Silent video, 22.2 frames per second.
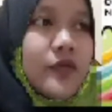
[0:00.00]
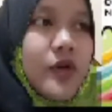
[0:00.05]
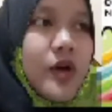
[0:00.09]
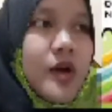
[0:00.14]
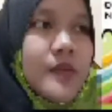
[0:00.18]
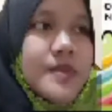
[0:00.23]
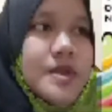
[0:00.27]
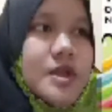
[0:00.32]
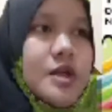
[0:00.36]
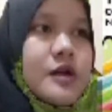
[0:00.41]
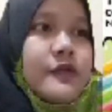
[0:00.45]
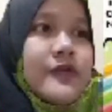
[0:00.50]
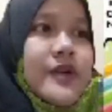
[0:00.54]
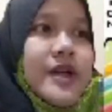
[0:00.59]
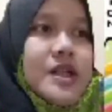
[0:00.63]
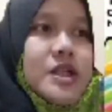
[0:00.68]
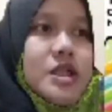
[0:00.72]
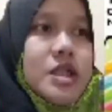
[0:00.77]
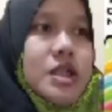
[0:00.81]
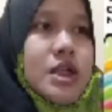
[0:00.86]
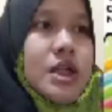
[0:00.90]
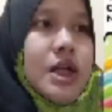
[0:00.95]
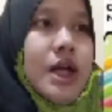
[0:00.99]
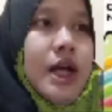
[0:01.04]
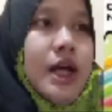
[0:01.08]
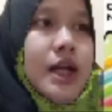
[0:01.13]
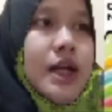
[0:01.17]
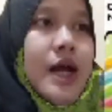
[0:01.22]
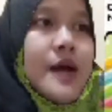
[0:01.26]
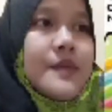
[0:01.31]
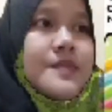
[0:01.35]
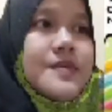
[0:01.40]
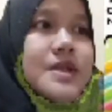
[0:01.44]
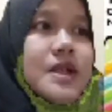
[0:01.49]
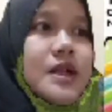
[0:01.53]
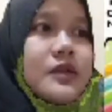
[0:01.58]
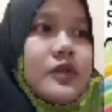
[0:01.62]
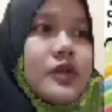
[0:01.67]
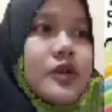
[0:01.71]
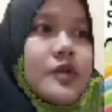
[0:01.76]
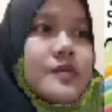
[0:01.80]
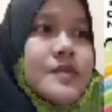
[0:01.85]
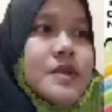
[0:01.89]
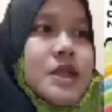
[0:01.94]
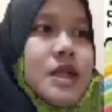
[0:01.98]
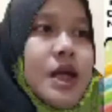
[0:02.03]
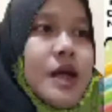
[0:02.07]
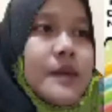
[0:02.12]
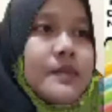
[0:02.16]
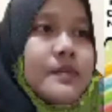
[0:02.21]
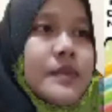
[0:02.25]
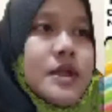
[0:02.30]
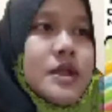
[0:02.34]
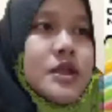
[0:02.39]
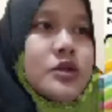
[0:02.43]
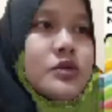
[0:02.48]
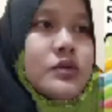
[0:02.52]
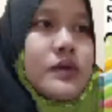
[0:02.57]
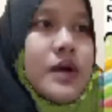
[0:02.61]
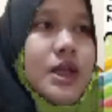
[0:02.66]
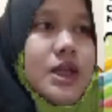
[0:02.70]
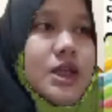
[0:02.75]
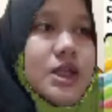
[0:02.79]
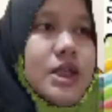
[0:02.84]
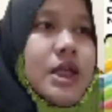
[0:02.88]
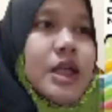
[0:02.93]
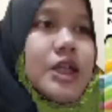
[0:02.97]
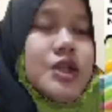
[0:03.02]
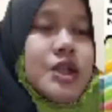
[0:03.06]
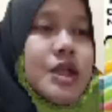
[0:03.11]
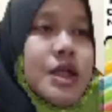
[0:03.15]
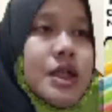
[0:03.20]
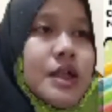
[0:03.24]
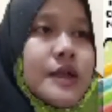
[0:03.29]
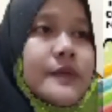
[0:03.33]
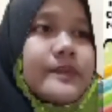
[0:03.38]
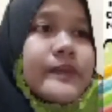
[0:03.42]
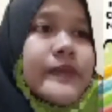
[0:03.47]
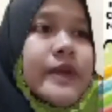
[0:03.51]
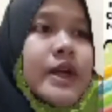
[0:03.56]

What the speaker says: observation and abstract conceptualization.